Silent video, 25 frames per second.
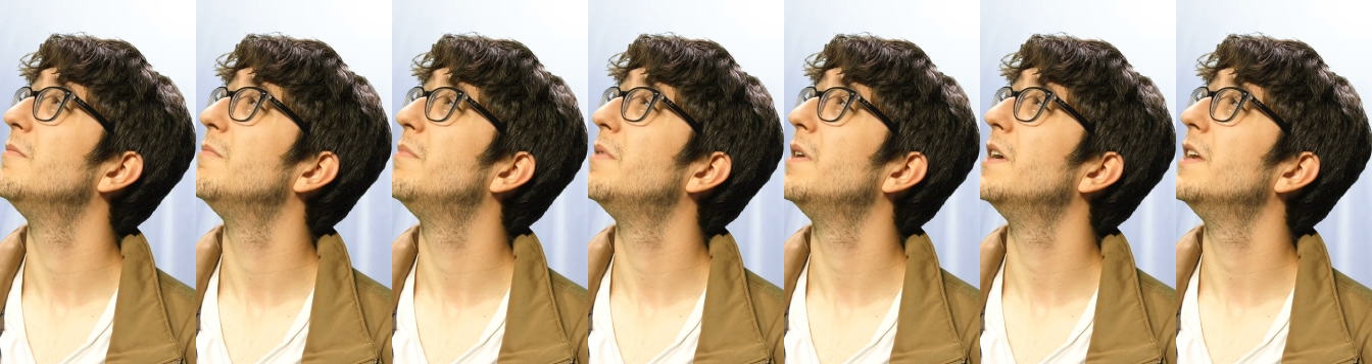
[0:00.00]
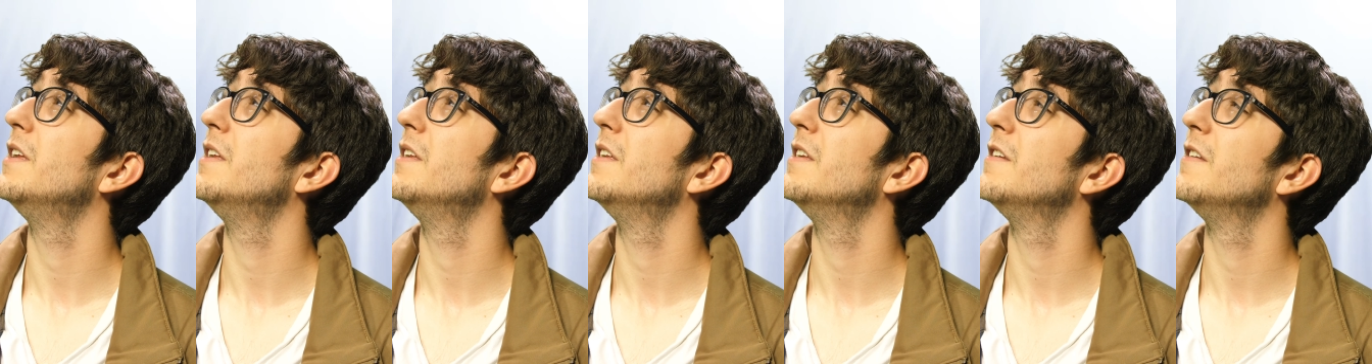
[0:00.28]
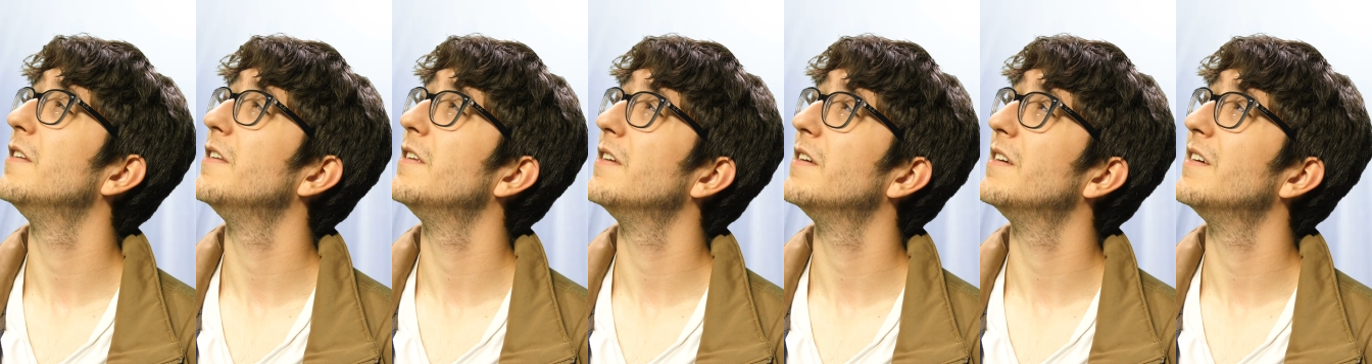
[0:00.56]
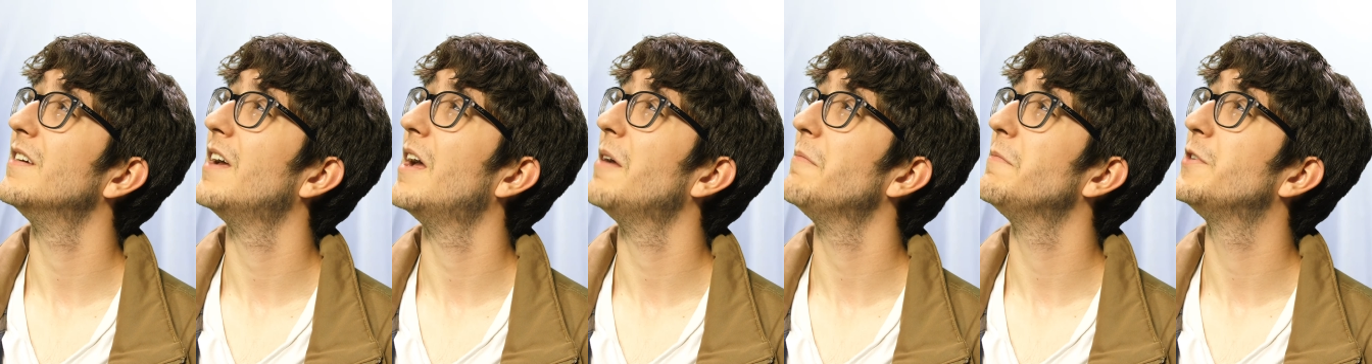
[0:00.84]
But
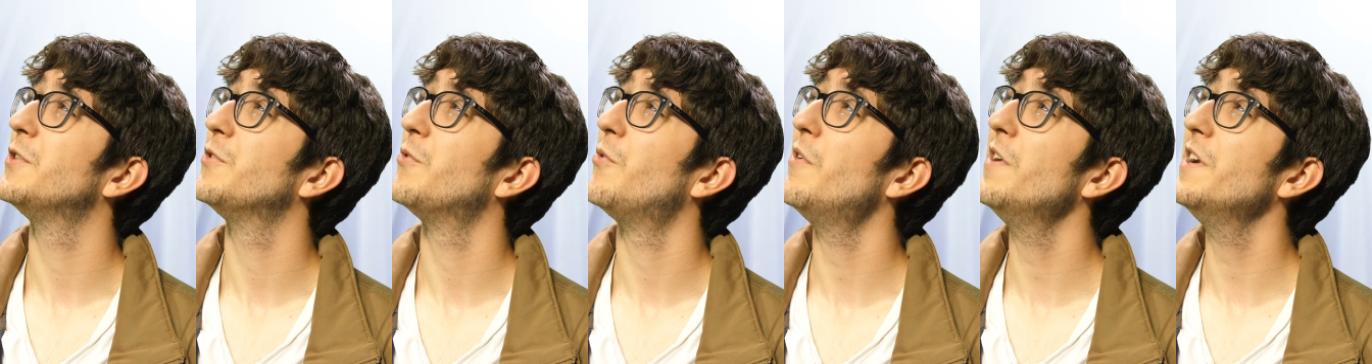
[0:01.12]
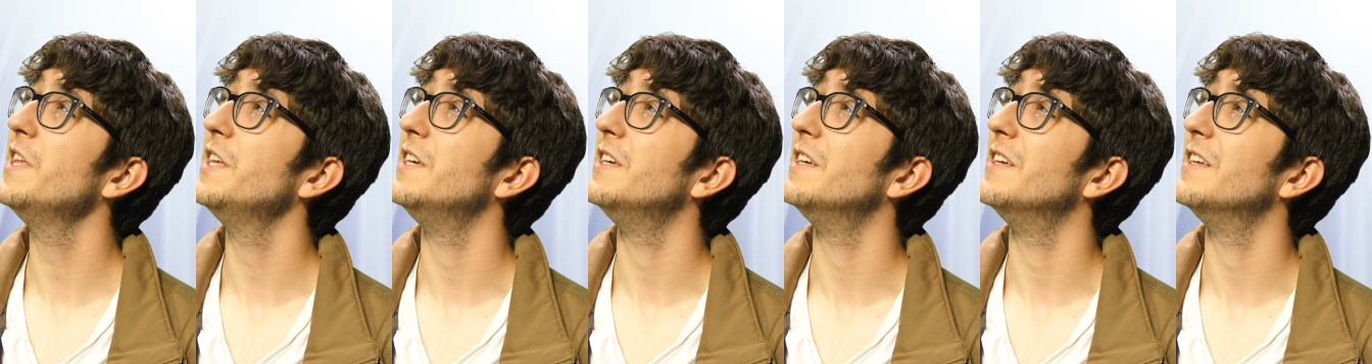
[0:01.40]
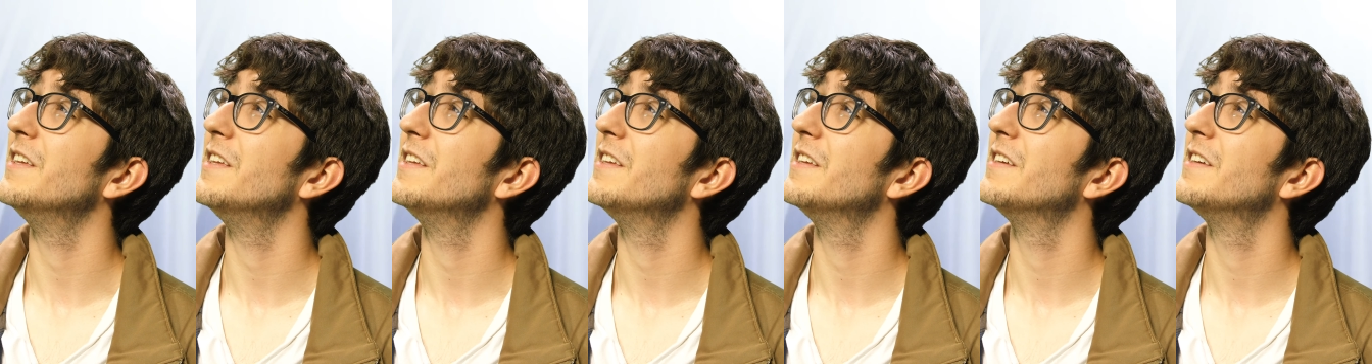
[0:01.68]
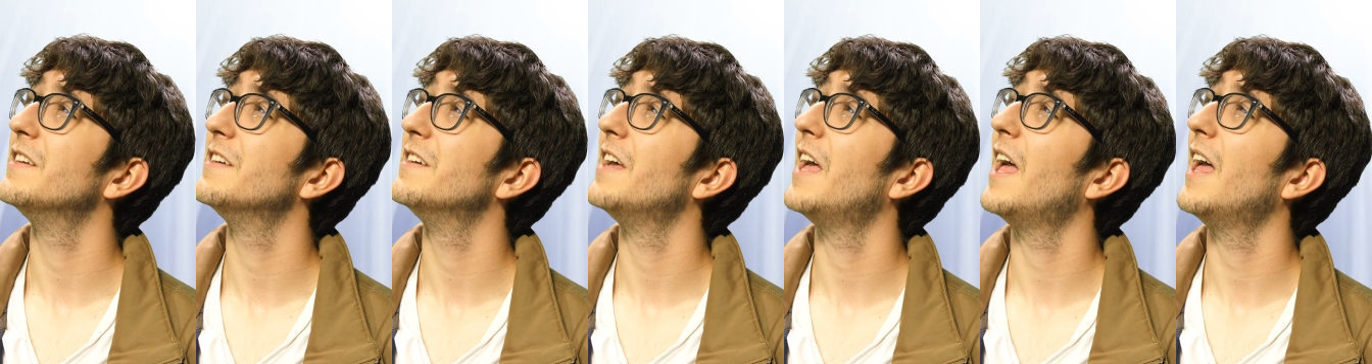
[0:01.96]
I'm 20.
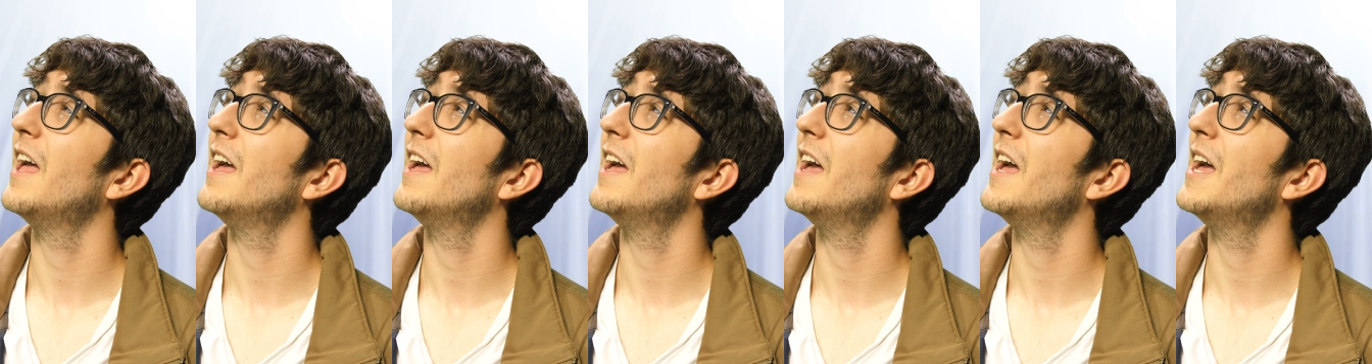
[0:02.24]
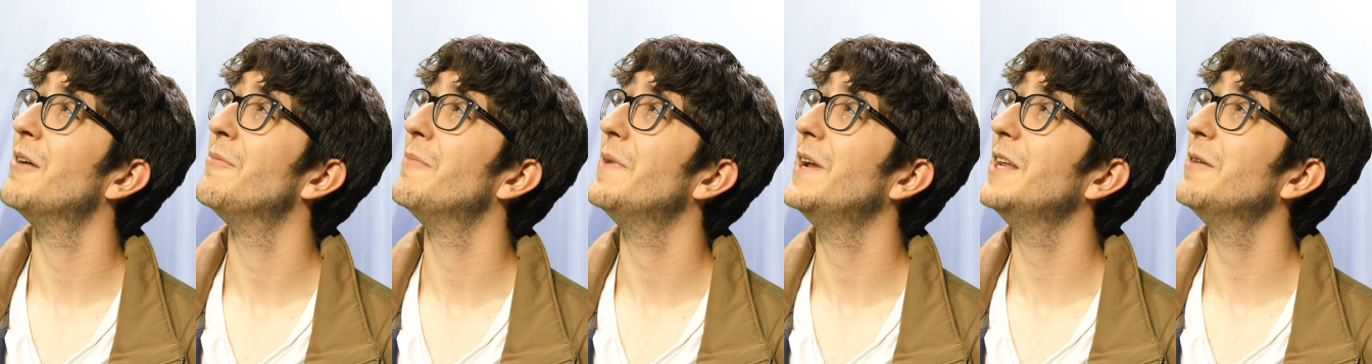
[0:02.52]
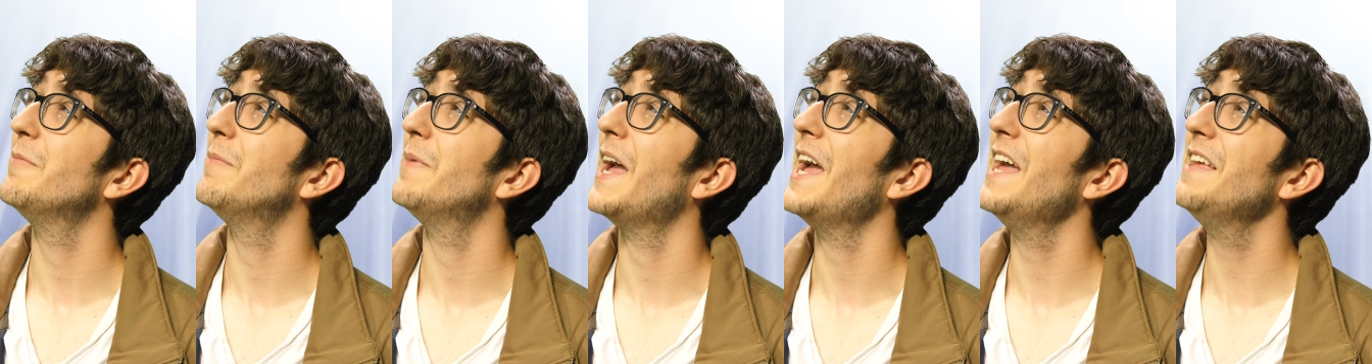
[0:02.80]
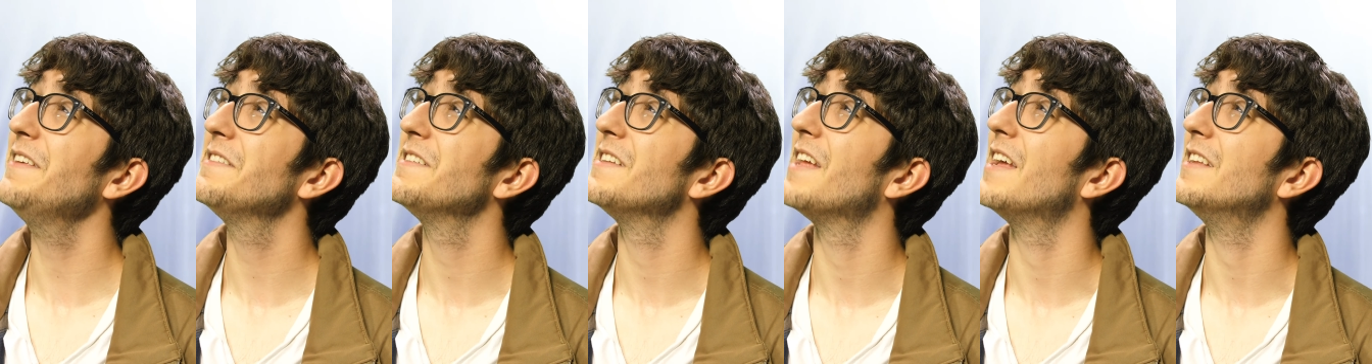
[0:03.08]
I made it
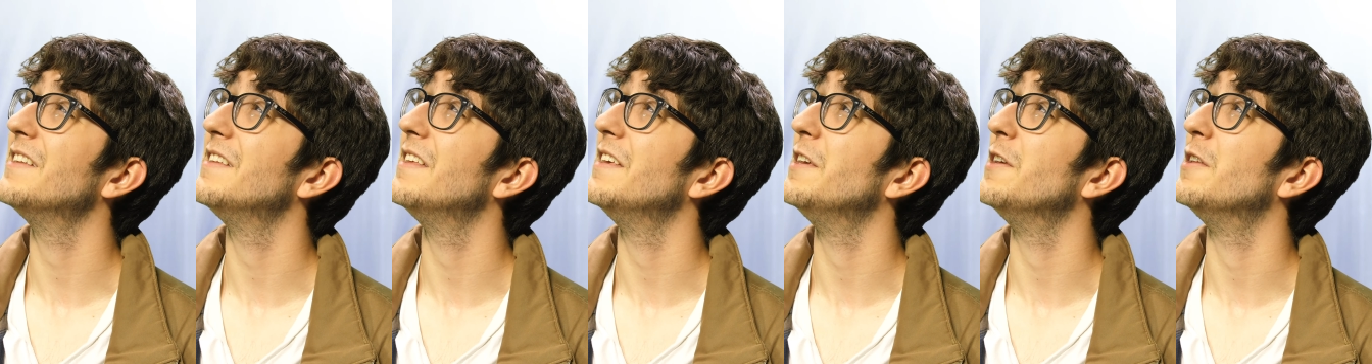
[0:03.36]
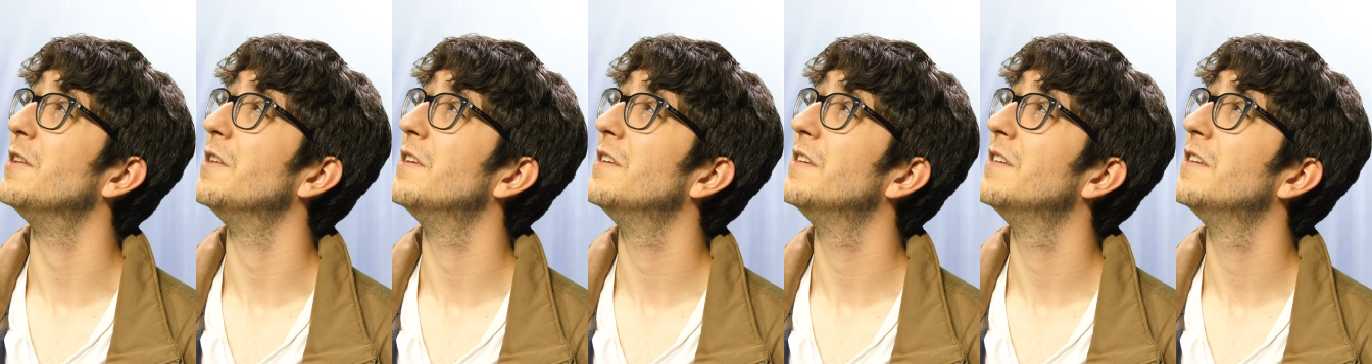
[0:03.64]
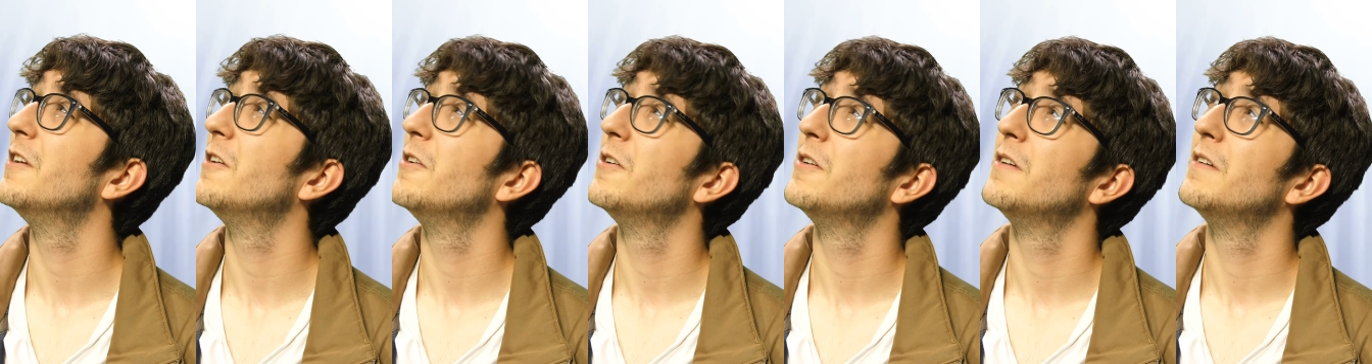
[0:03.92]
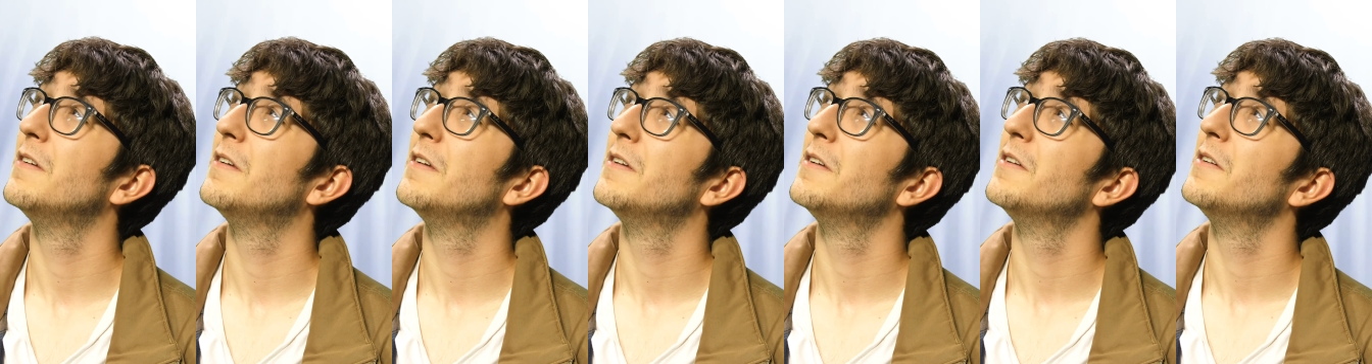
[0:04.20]
past
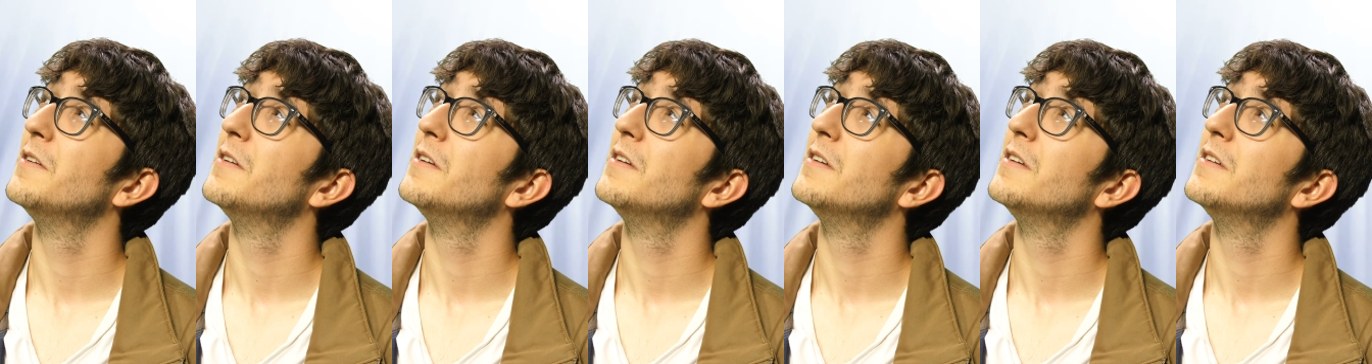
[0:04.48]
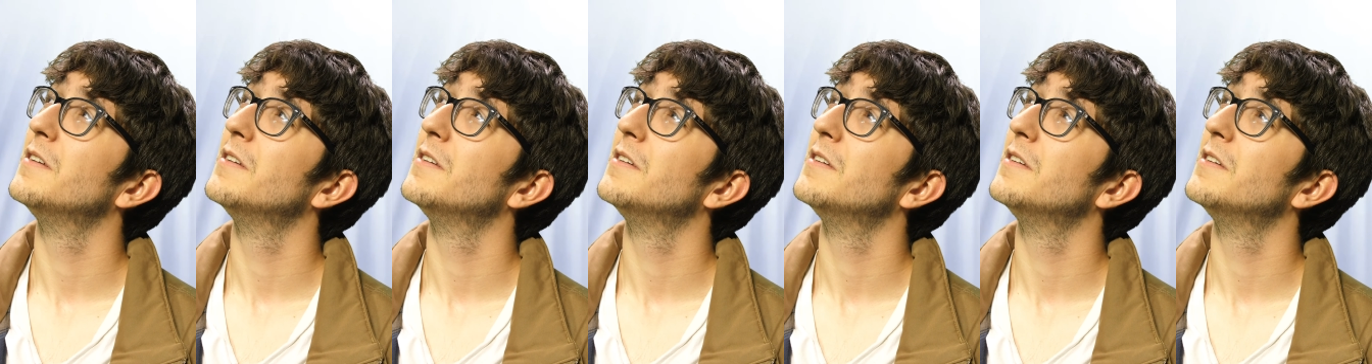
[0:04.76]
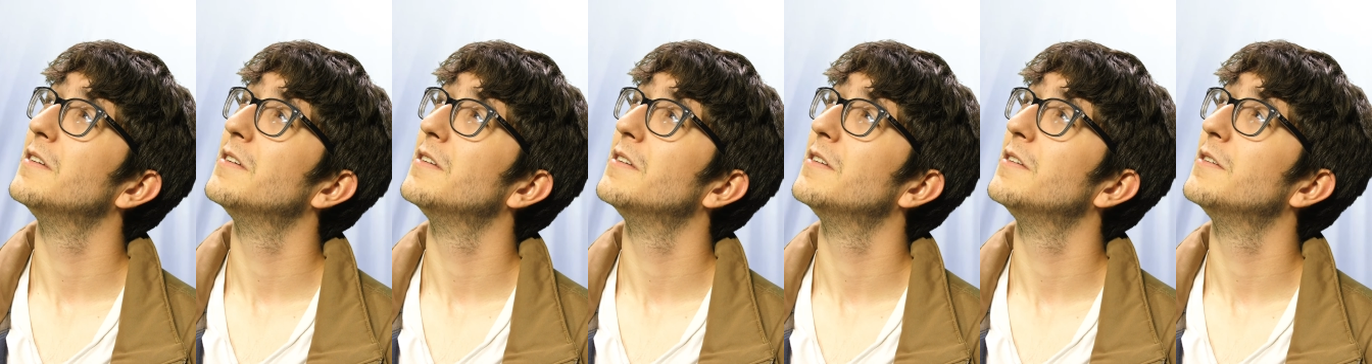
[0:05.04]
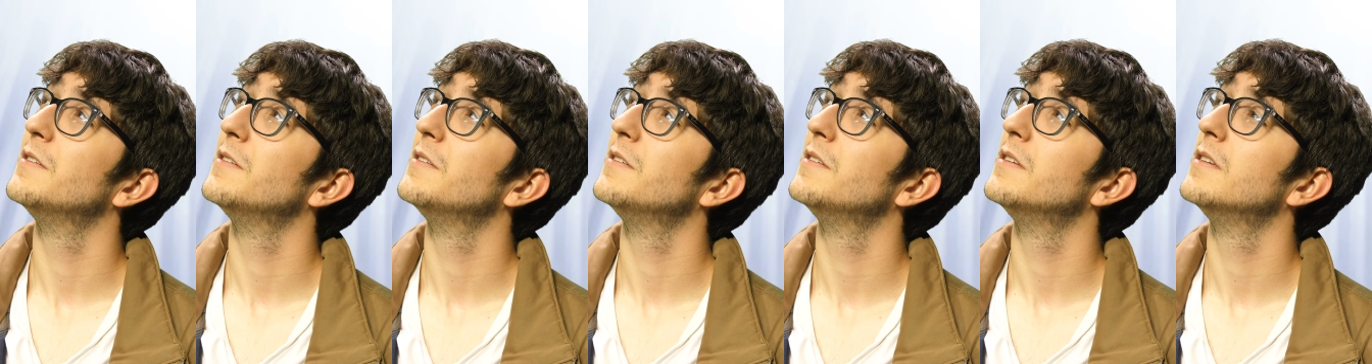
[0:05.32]
19. You're an outlier,
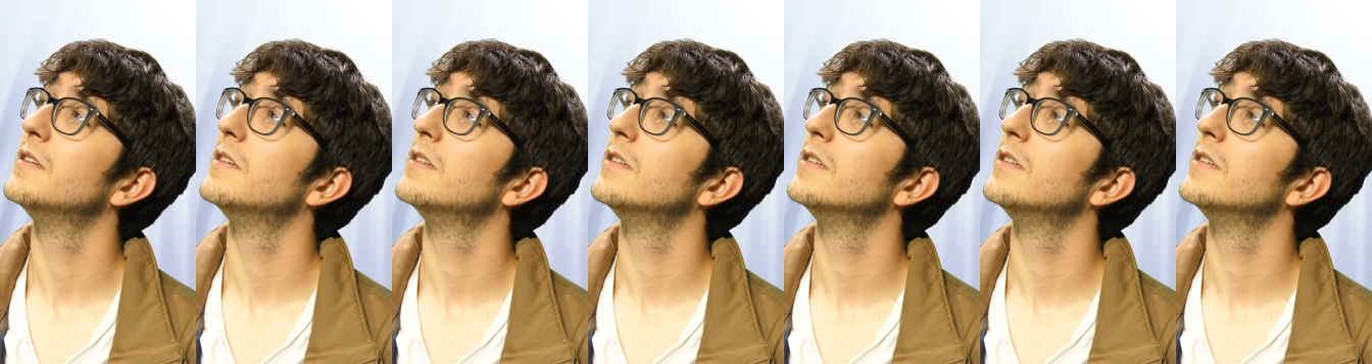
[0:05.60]
Wally.